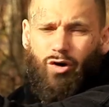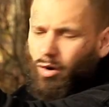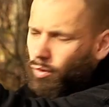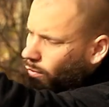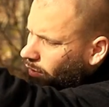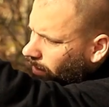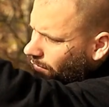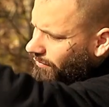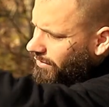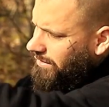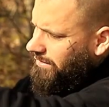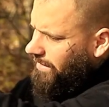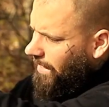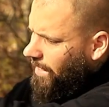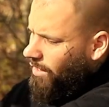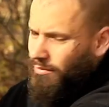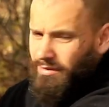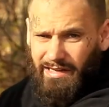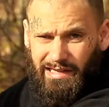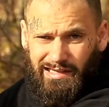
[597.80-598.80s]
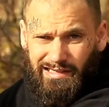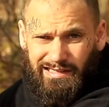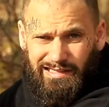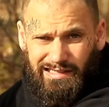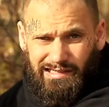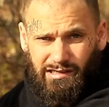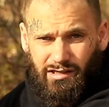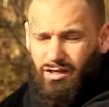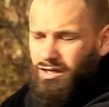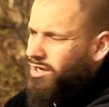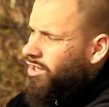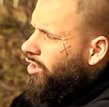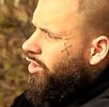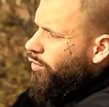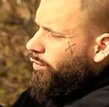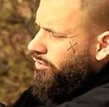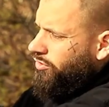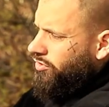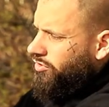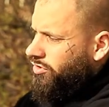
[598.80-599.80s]
or whatever down in here,
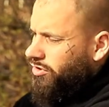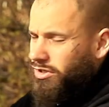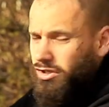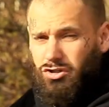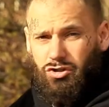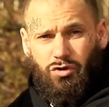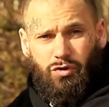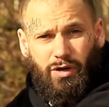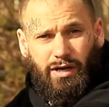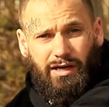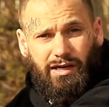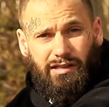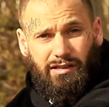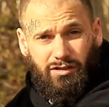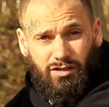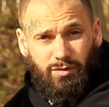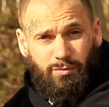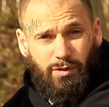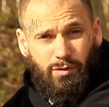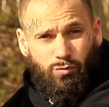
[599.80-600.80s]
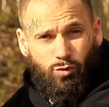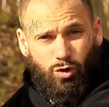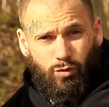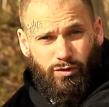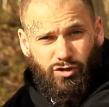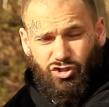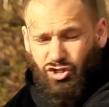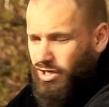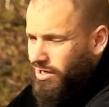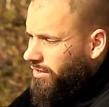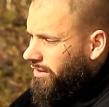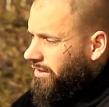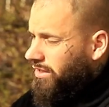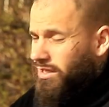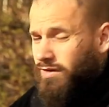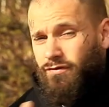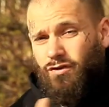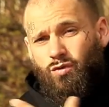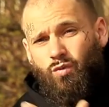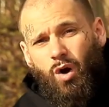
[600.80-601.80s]
which is going to create a little bit more rigidity.
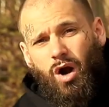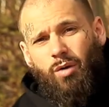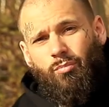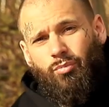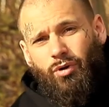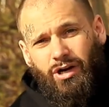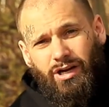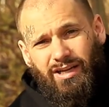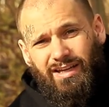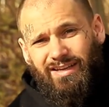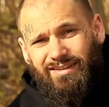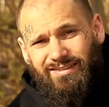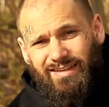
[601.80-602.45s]
If you are bringing a